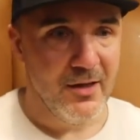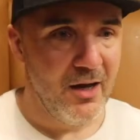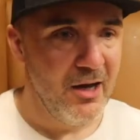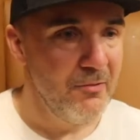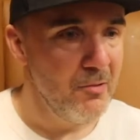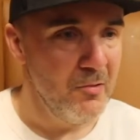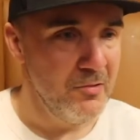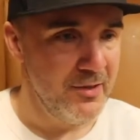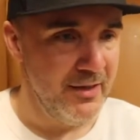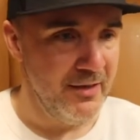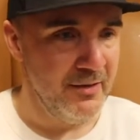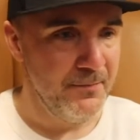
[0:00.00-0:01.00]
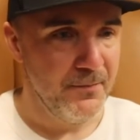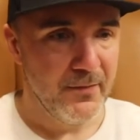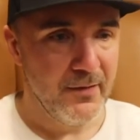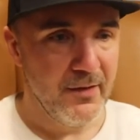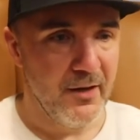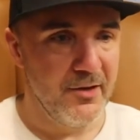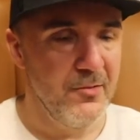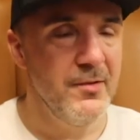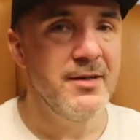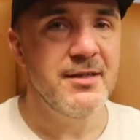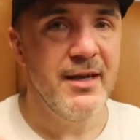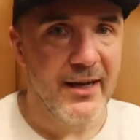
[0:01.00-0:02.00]
I rolled in, I don't
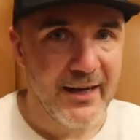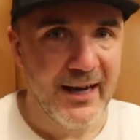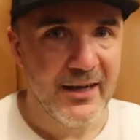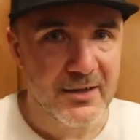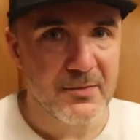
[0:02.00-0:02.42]
want to say a gang